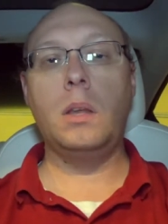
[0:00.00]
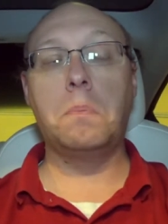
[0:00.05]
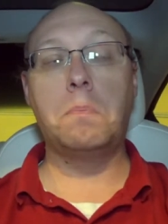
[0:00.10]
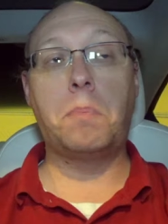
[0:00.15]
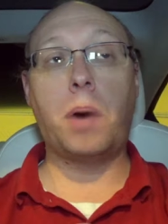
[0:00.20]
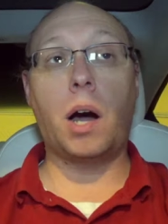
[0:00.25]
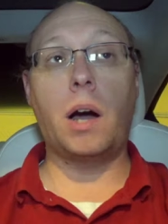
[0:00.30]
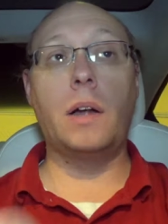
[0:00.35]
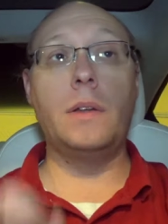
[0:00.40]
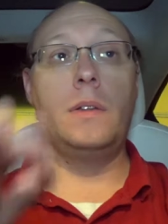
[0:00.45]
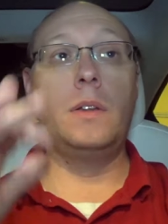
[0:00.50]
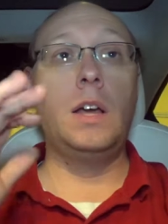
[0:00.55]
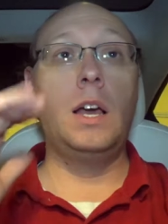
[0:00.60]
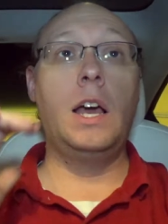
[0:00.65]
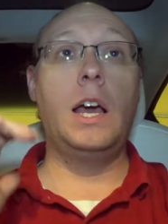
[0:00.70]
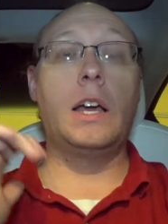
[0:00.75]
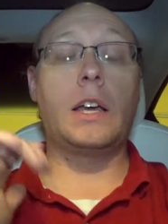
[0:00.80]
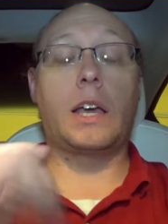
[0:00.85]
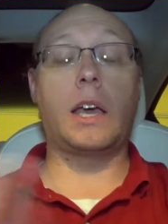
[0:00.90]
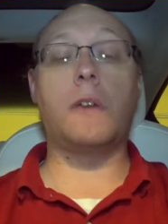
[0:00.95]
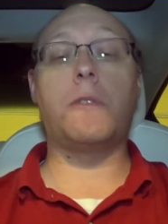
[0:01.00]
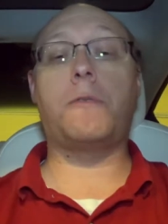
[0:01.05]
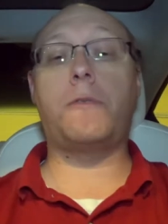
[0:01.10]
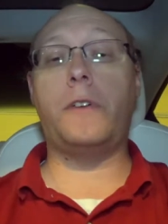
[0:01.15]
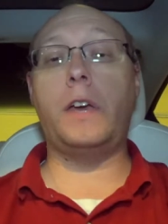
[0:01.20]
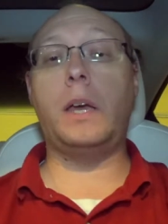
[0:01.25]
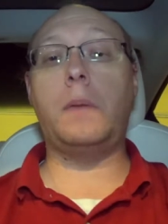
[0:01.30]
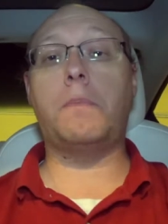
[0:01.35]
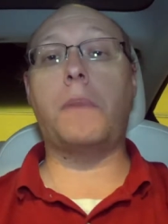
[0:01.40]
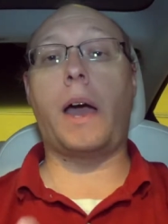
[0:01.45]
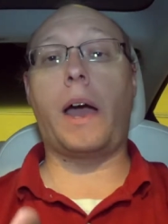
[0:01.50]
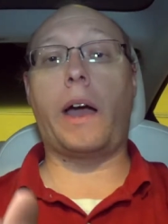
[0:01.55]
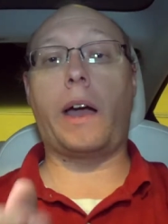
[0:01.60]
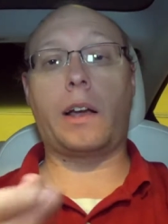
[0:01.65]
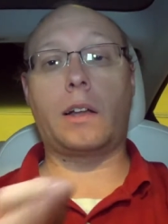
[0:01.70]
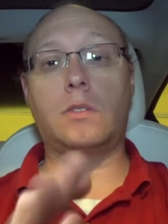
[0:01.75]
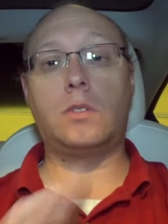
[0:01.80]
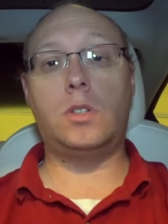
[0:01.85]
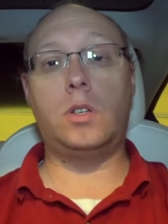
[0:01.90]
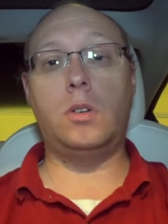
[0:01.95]
But give
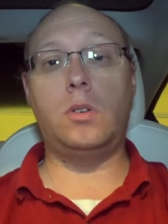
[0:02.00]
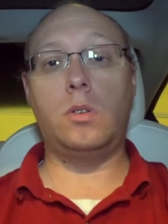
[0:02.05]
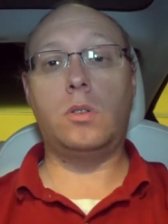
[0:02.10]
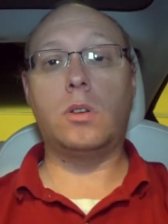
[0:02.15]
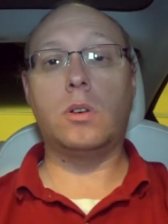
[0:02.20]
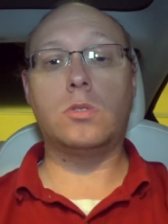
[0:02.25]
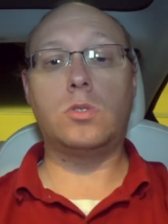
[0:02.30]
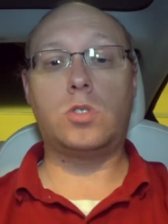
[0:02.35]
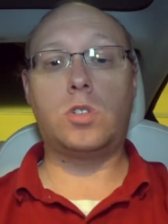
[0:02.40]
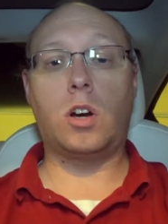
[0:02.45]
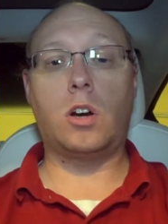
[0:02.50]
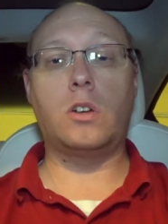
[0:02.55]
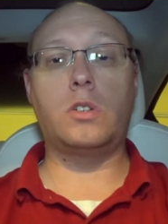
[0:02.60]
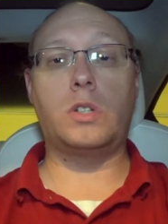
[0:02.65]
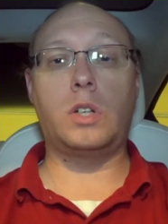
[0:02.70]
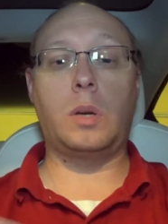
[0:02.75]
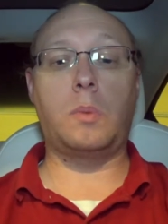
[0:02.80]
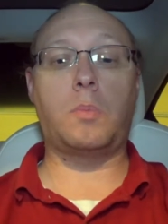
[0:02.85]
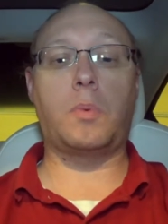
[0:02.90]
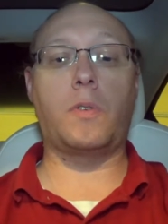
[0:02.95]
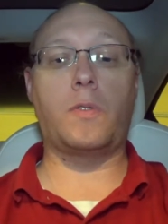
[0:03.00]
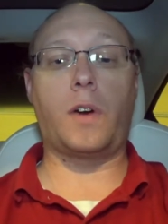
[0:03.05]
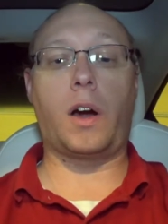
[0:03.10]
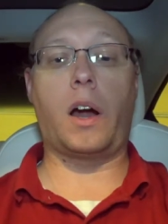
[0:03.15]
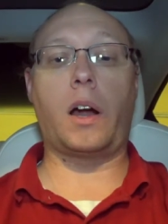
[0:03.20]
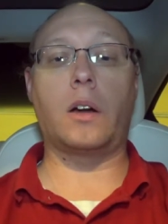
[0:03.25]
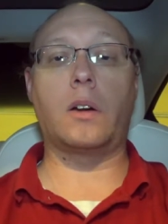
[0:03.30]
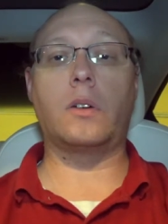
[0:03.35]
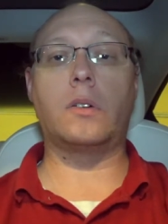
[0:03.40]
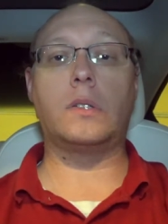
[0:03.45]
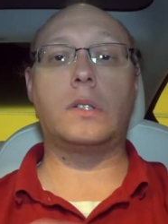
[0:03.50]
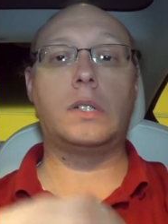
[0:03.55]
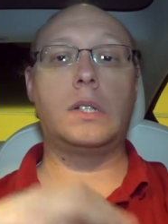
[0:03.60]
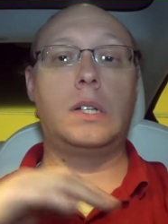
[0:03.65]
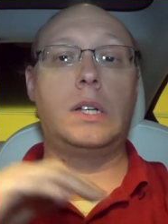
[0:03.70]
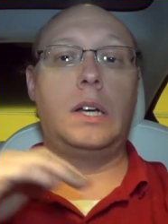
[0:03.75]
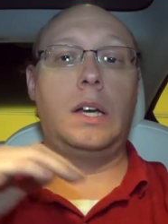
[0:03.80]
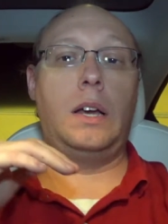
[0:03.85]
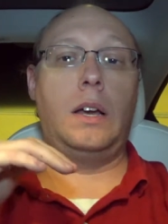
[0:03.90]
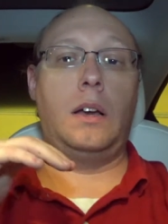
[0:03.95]
feedback to those charging providers
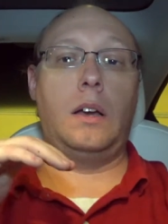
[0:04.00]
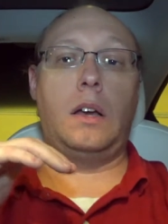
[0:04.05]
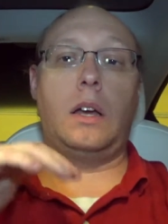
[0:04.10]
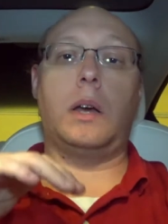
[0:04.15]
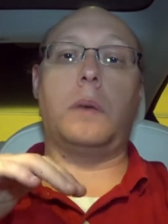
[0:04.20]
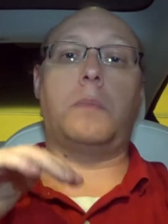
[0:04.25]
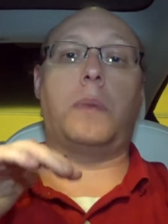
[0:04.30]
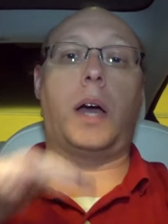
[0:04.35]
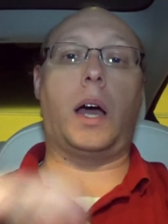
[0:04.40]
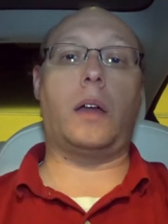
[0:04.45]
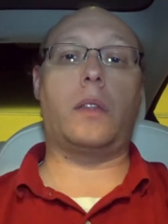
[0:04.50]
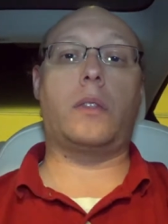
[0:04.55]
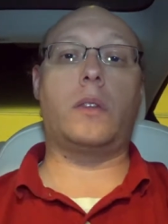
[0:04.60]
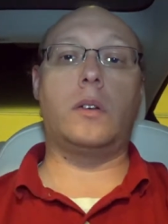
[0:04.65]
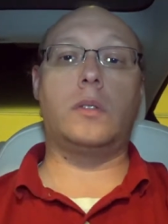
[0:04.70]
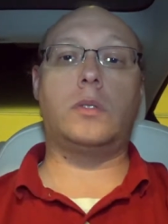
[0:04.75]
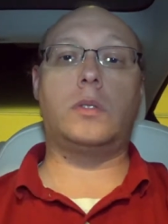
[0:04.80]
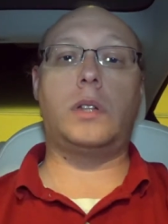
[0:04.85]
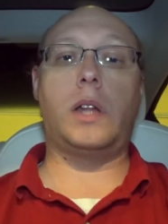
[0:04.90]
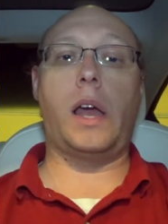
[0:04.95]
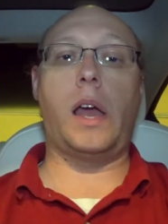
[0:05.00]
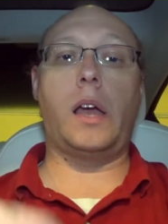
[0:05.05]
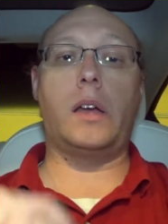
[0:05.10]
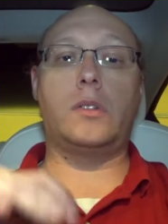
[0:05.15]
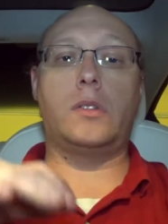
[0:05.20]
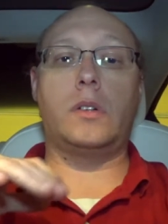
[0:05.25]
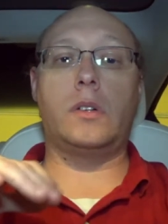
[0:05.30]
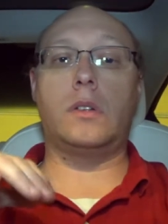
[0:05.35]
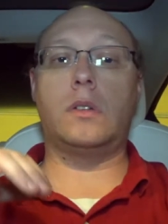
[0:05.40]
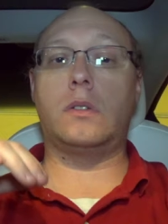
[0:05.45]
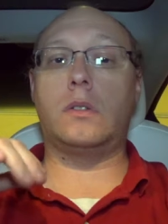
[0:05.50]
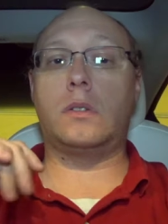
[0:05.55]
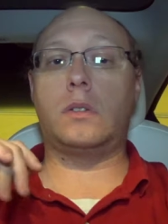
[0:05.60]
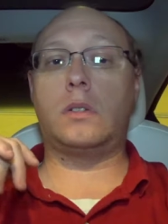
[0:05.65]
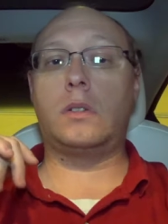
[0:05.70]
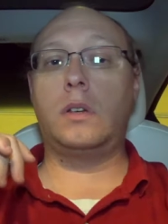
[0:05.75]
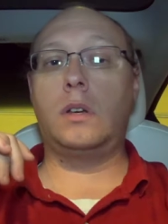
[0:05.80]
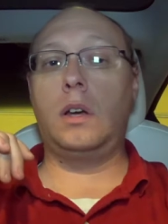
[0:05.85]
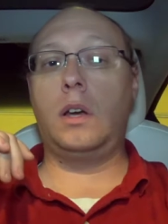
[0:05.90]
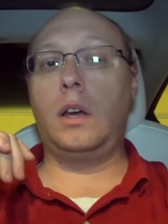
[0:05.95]
about those
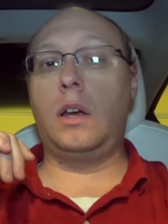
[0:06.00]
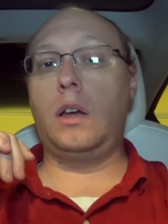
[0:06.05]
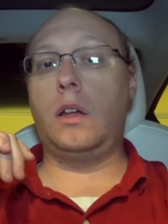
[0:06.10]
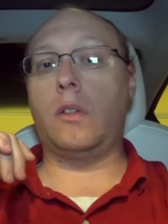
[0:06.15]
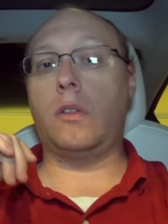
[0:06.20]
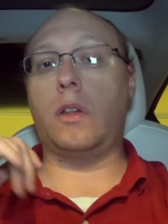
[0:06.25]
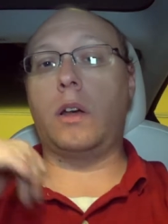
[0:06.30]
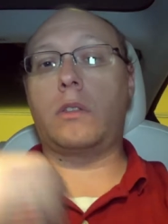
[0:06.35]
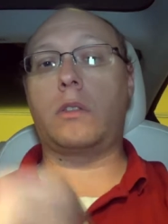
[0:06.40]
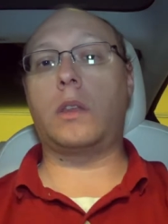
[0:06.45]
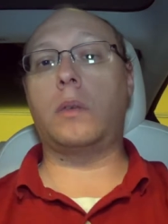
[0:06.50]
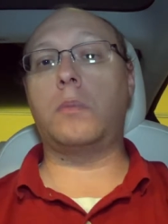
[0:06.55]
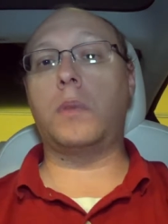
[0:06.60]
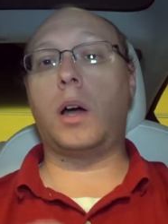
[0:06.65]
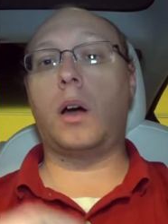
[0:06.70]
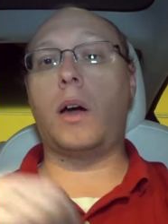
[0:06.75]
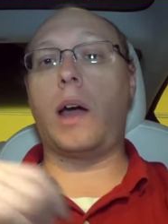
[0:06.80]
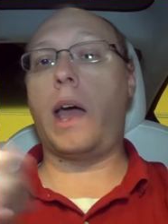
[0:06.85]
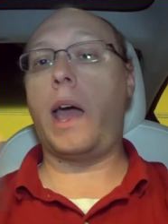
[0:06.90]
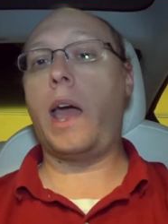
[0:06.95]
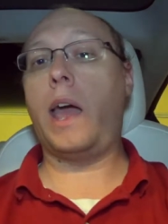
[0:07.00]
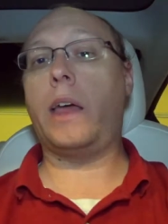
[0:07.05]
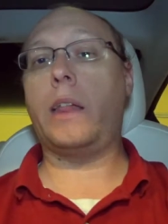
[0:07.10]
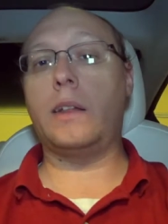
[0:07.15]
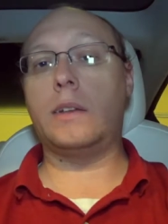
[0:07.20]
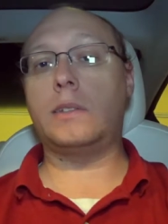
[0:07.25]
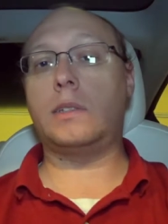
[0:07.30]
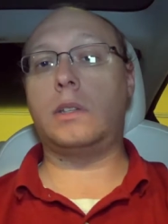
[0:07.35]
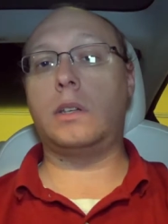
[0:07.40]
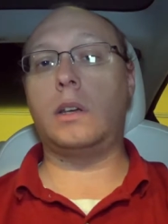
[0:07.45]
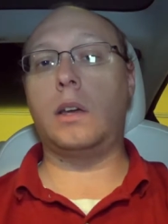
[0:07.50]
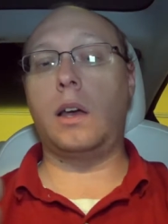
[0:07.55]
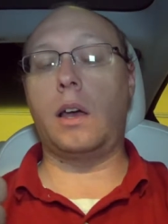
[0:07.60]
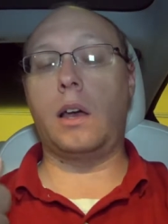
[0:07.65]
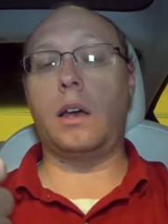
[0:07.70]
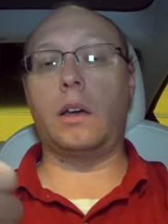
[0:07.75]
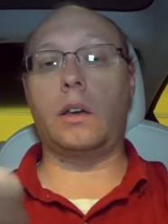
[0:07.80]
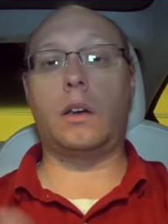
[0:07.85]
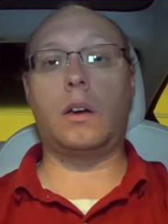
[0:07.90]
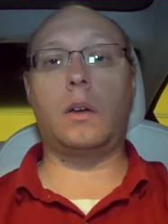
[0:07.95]
stations. Let them know, hey, this is
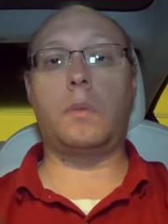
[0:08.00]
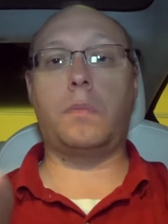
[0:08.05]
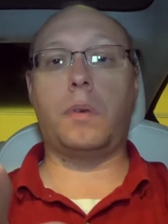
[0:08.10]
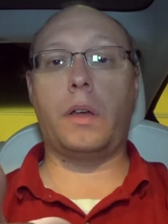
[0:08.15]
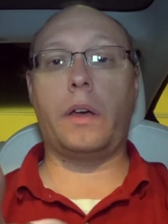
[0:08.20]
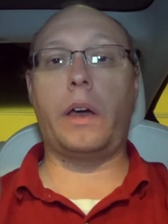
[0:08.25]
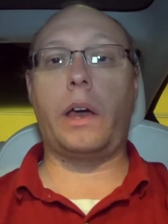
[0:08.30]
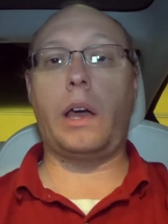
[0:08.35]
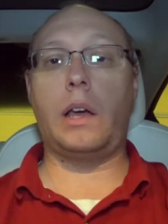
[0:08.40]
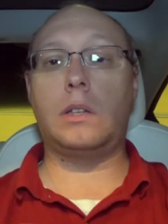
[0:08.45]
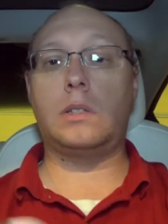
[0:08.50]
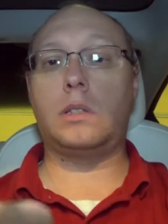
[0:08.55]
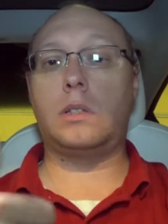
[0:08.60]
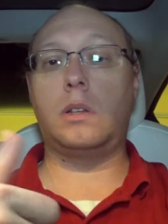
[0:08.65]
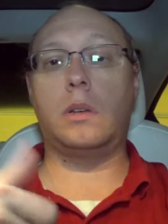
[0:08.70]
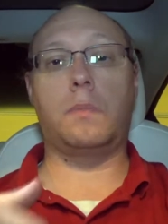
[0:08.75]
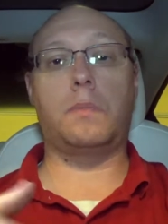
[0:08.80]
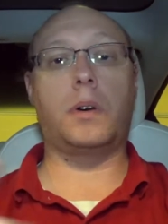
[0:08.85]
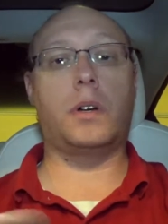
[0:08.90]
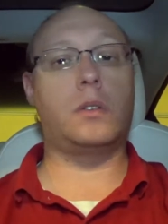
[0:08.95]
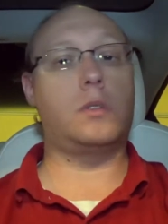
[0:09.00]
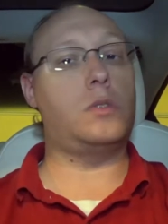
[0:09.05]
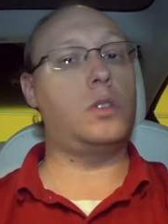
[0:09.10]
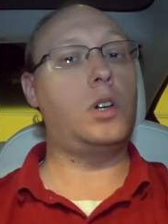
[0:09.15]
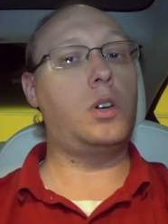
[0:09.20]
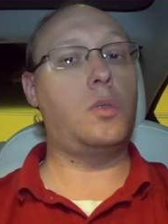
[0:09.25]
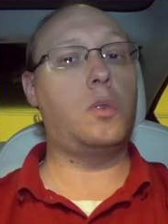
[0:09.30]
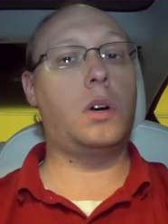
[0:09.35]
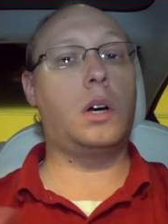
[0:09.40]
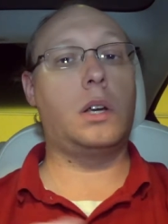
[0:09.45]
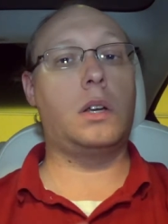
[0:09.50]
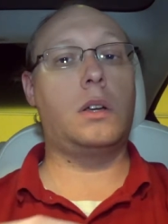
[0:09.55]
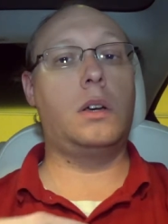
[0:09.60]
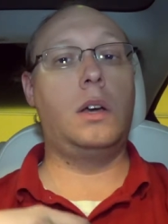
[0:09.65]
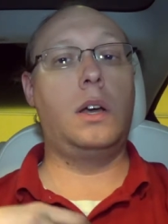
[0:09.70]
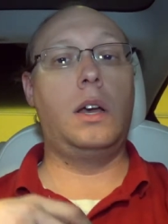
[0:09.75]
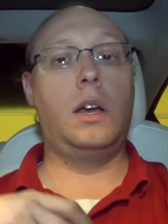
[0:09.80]
a good place to put a new one.